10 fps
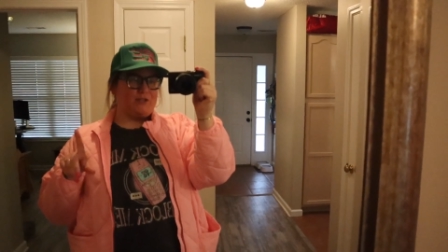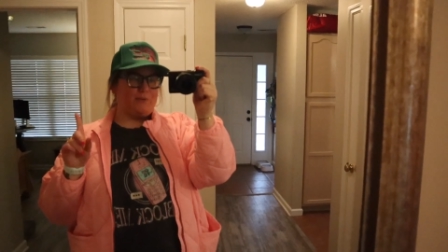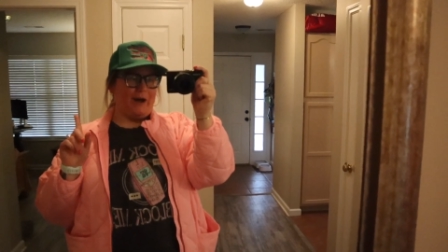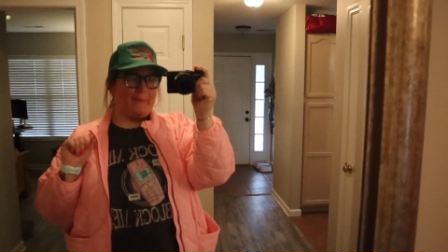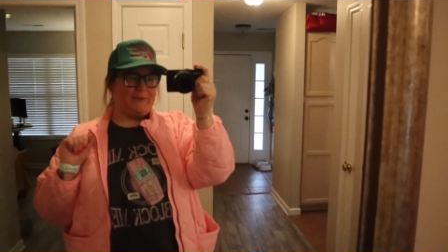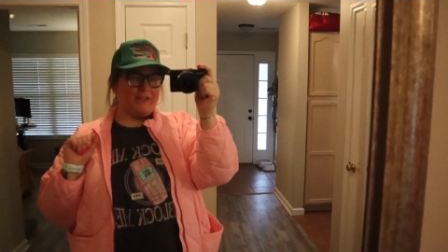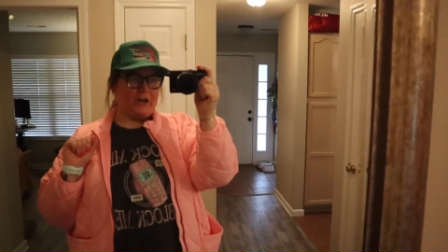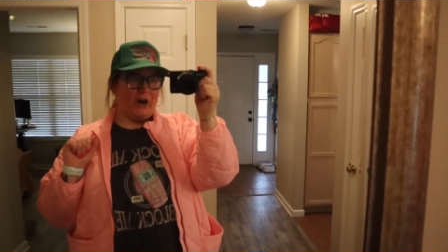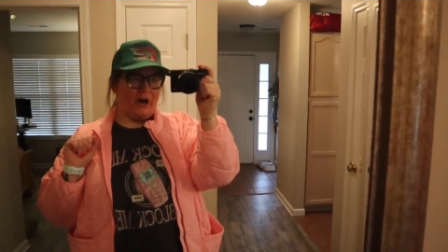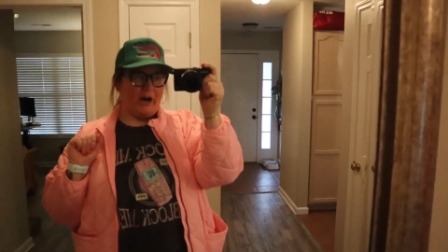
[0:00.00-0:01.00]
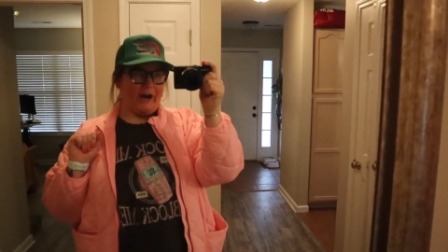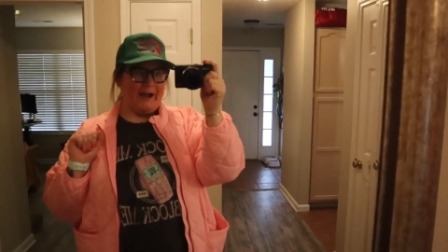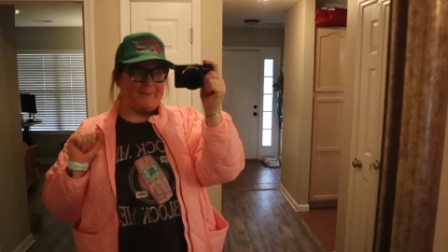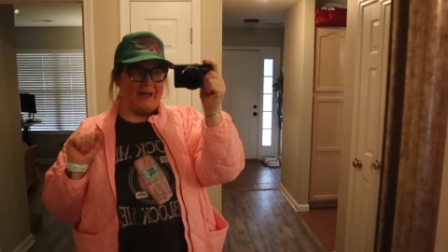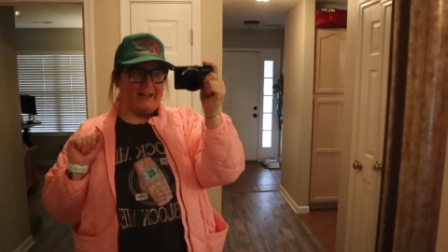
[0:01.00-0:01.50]
to hop in the car.
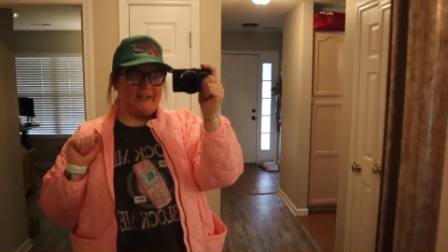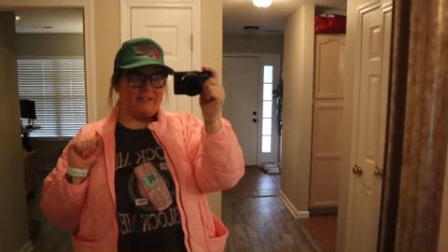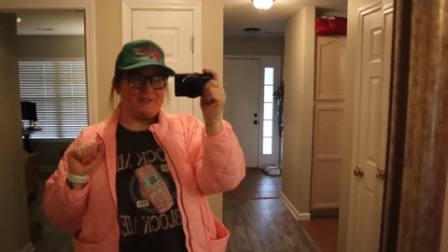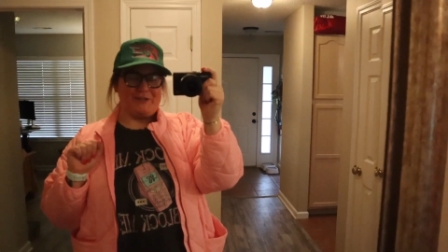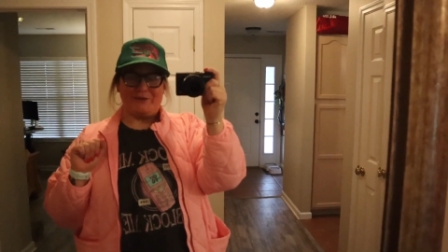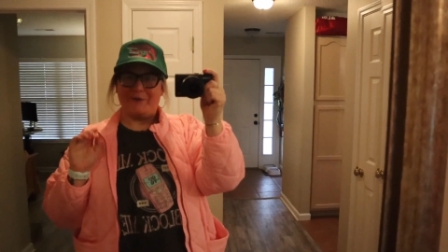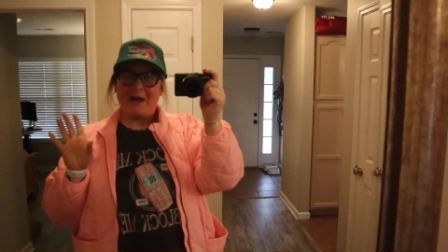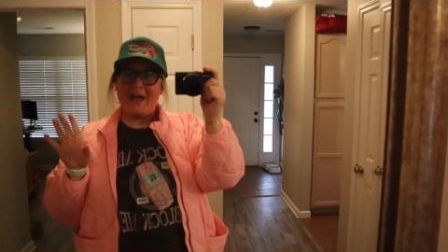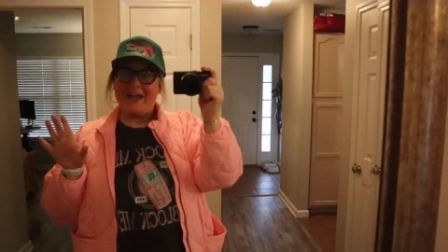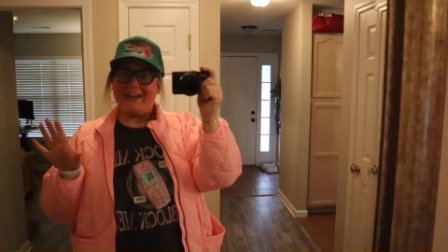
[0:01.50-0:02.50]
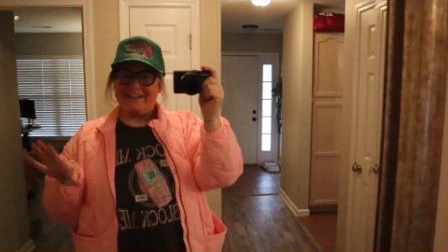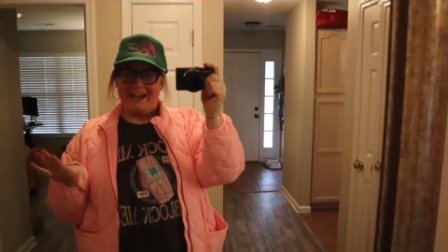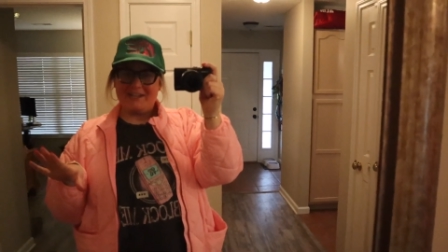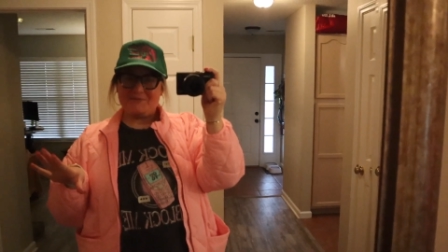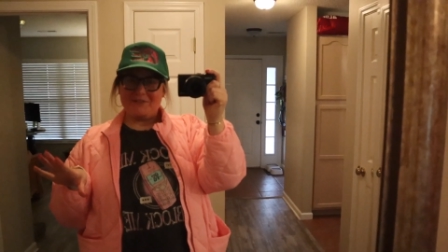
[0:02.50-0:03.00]
I'm heading to
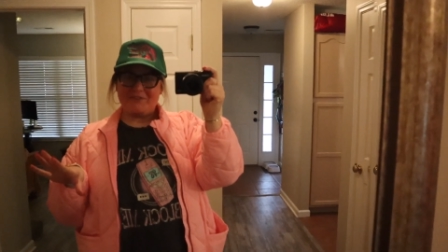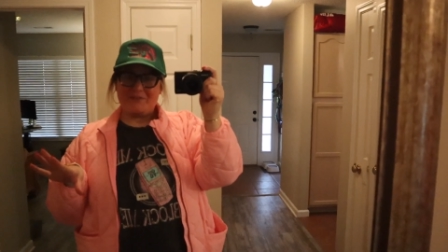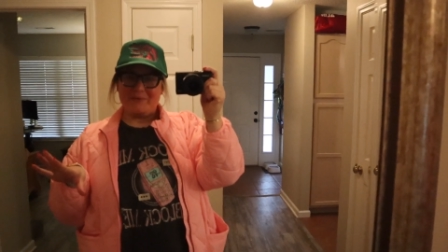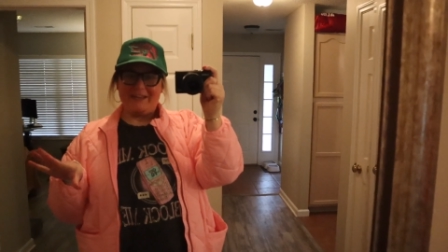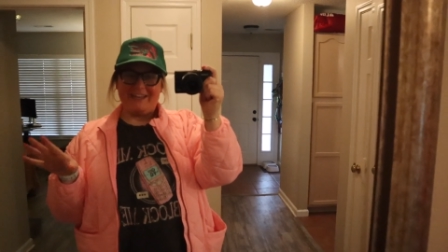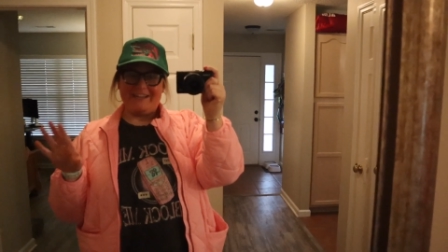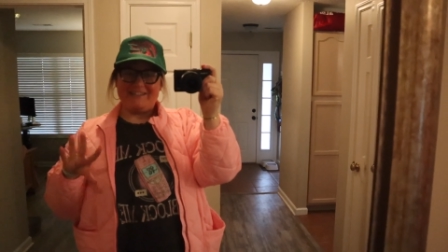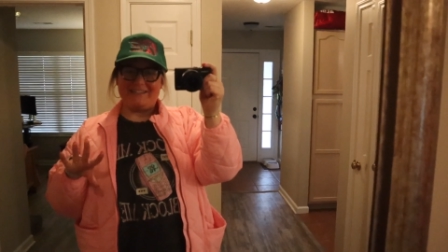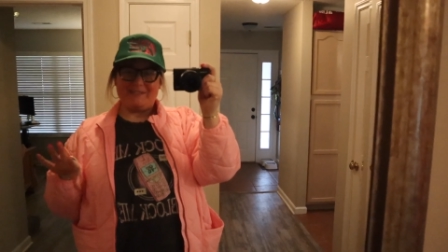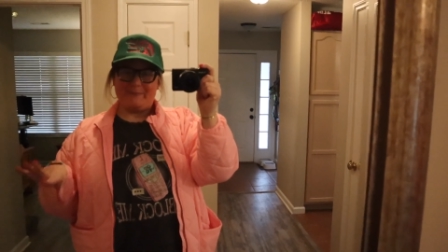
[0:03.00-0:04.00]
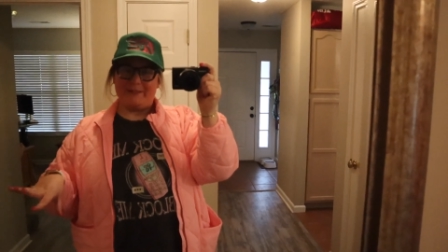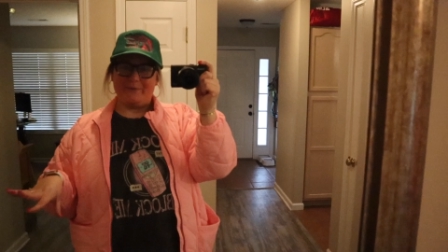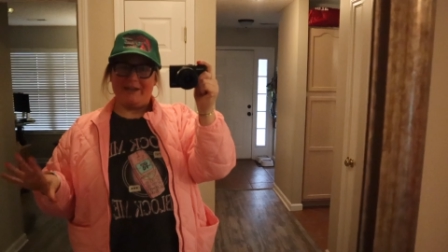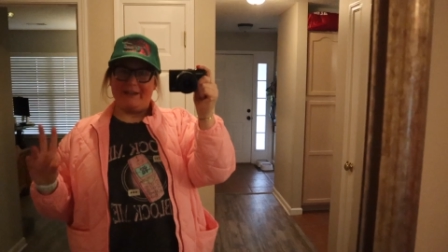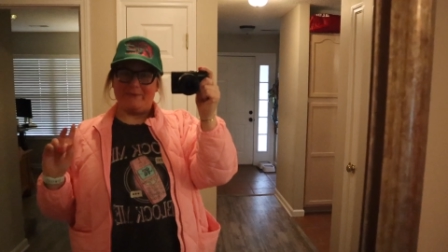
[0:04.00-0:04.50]
Nashville for the weekend to spend the
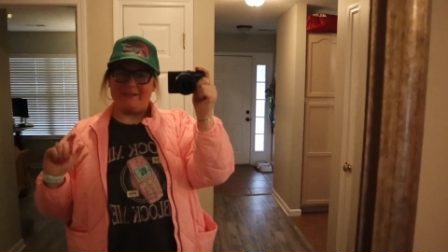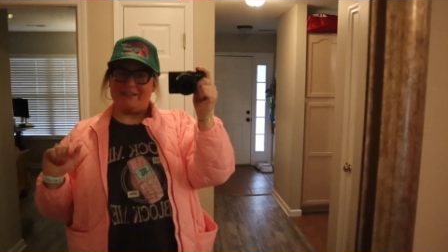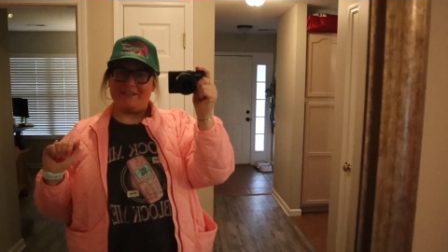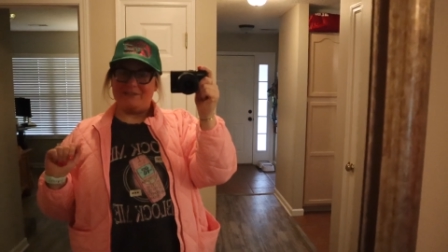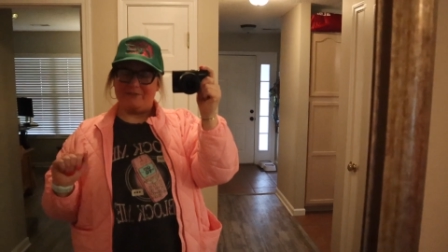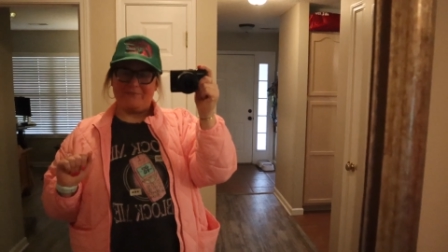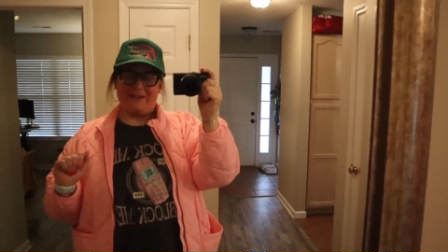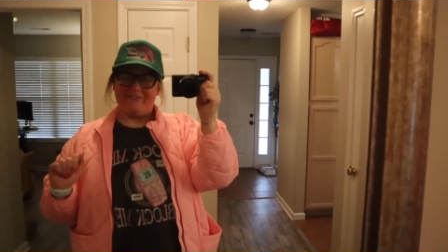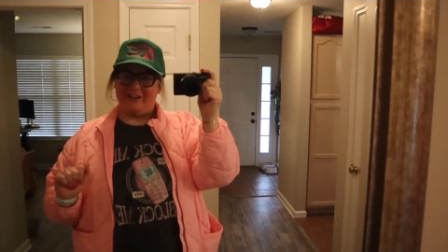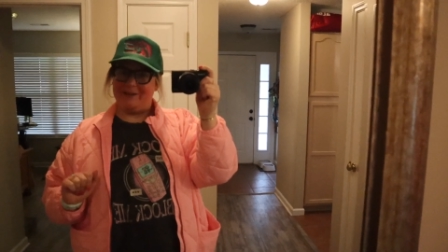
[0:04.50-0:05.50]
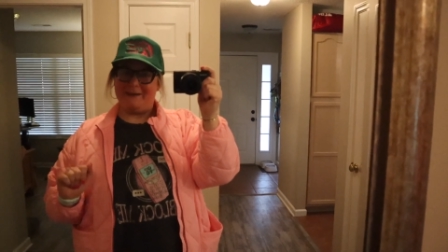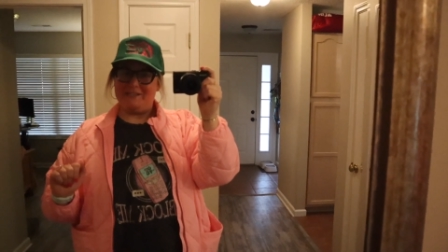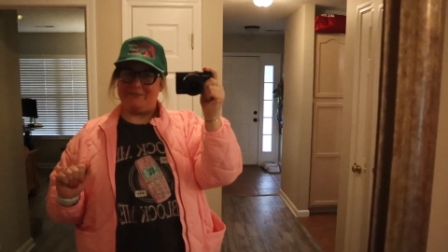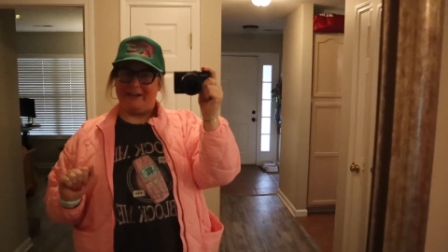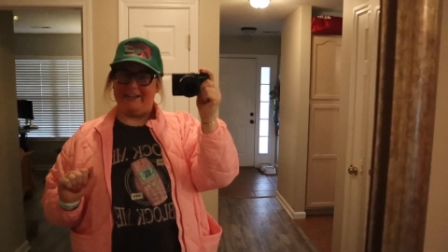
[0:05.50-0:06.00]
weekend with two of my very
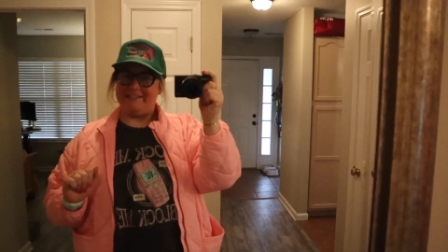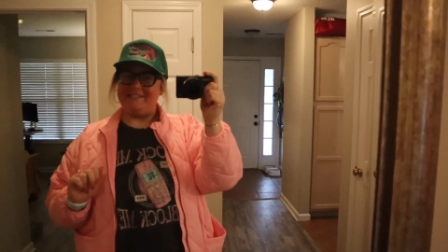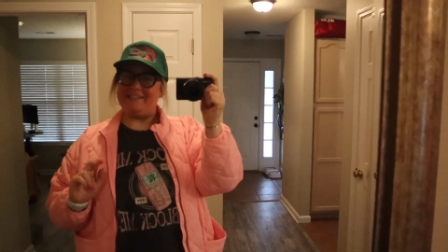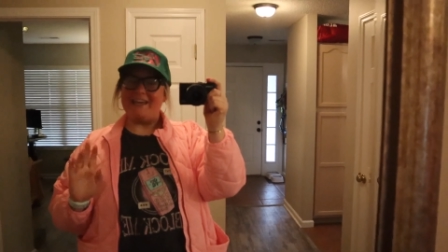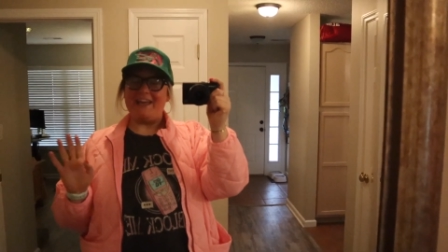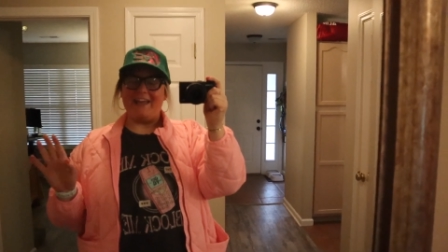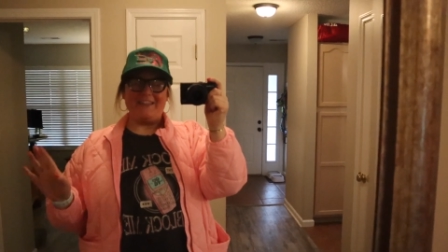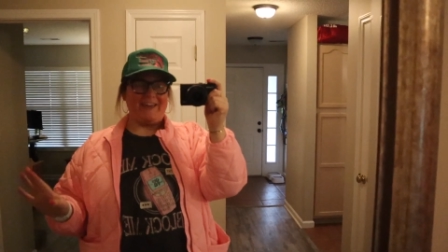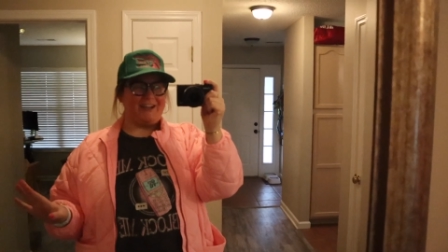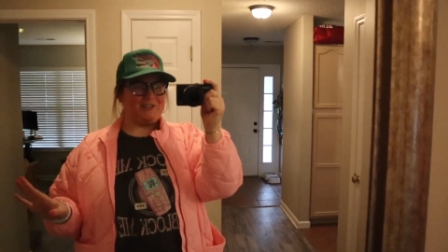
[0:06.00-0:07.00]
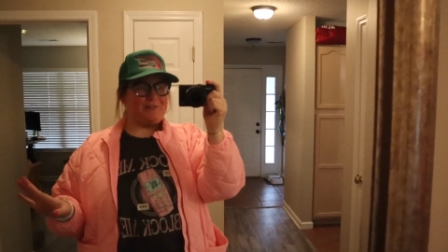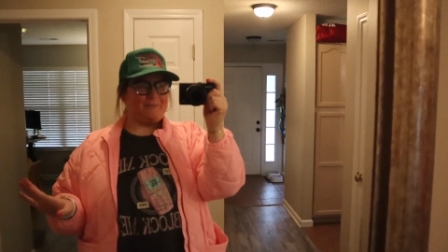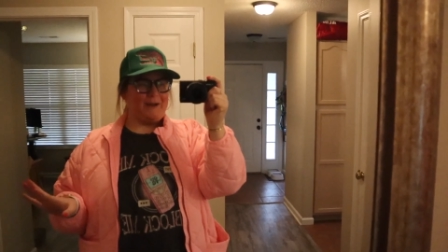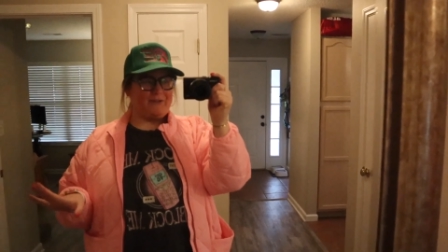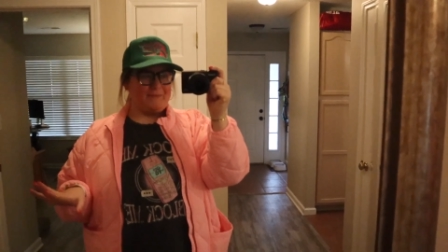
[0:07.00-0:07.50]
best friends. They actually are
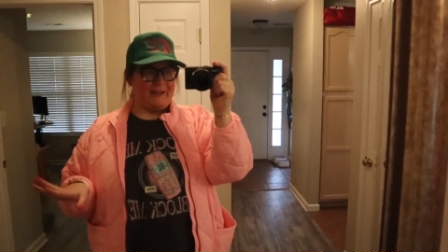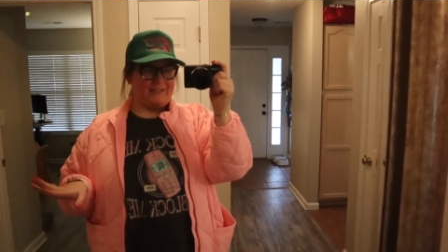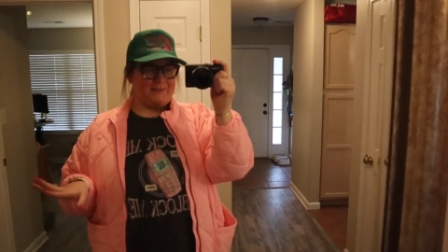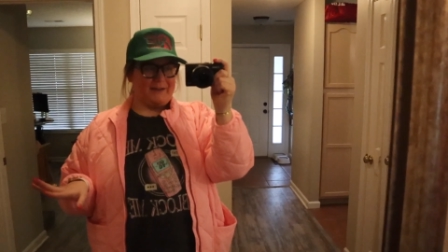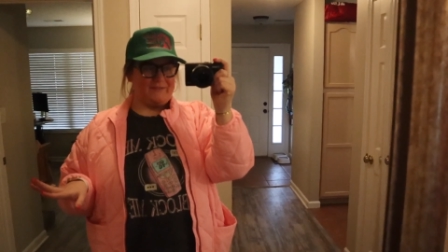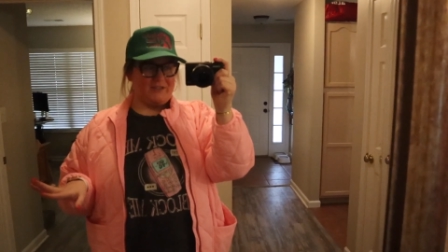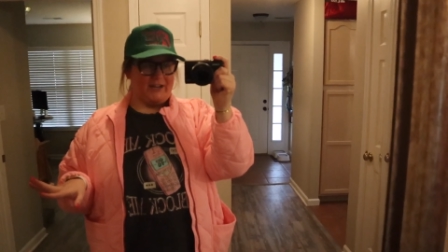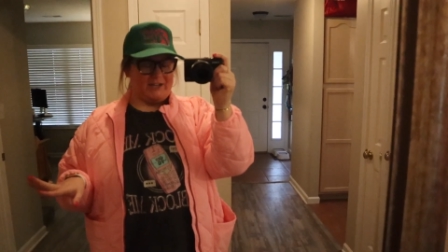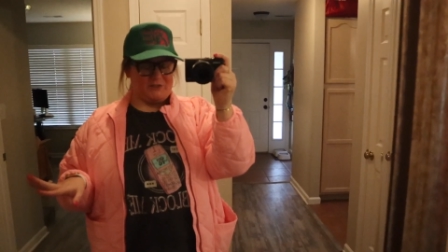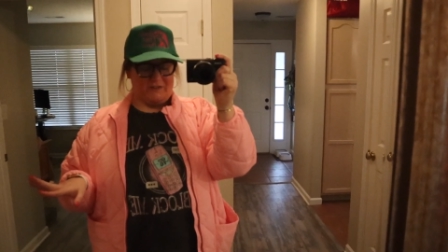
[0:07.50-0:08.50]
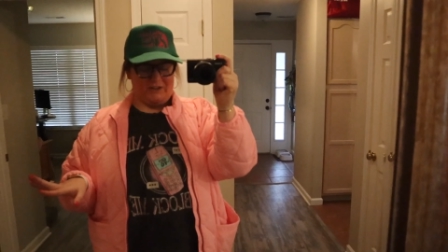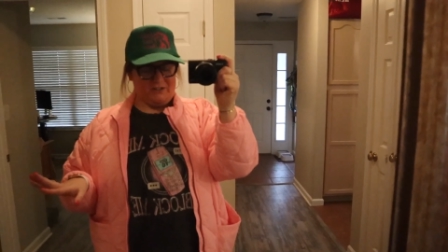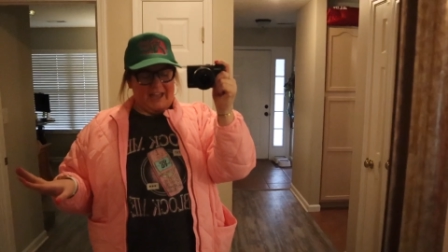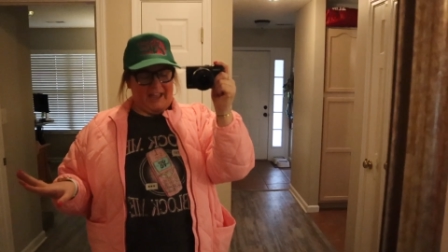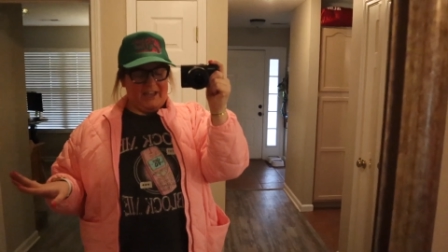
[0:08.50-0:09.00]
my roommates. and I lived in Nashville.
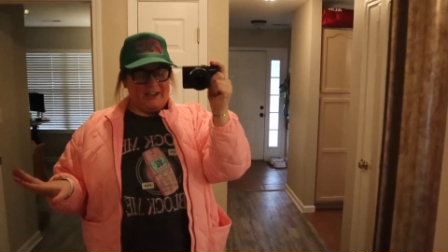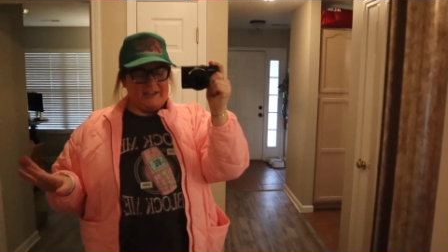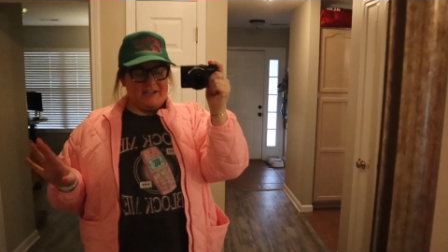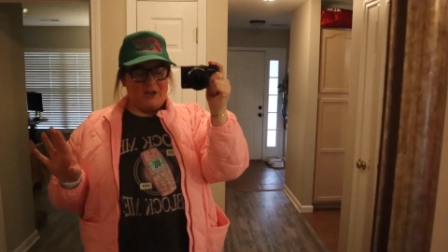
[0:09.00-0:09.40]
And